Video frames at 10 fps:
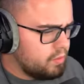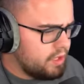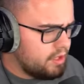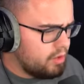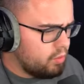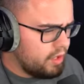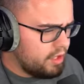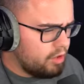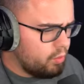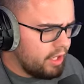Well,
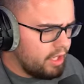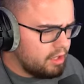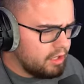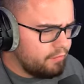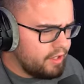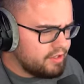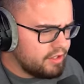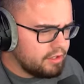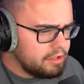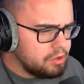well, well, if it
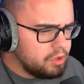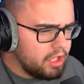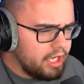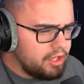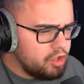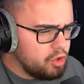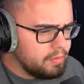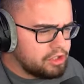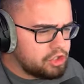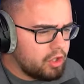isn't Luca and
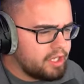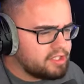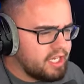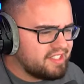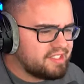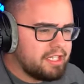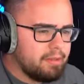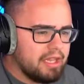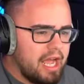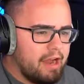human shark, it's nice to see him
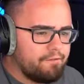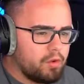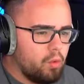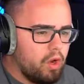alive for